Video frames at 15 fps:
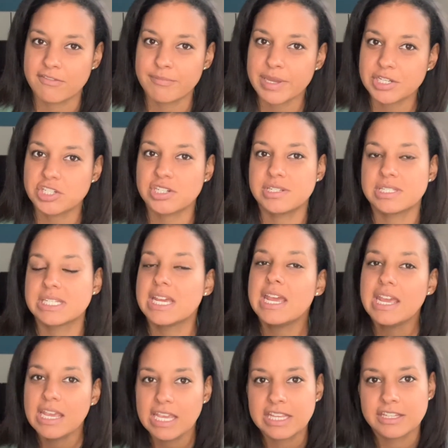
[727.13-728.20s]
mentioned
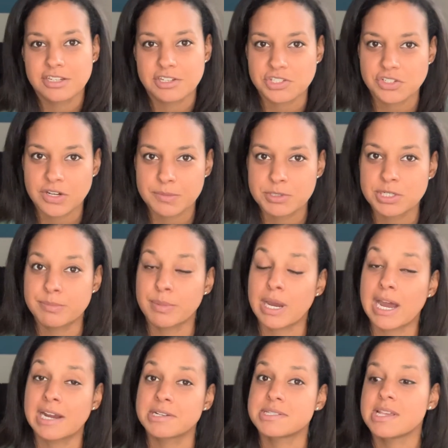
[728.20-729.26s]
in the description
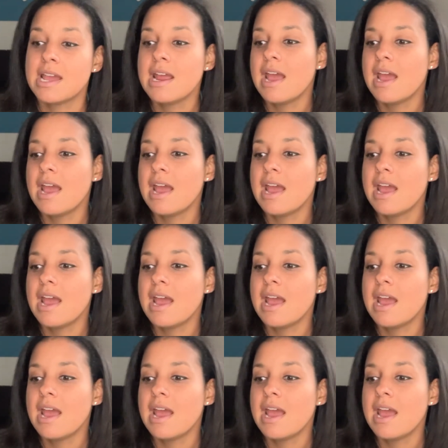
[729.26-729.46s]
box.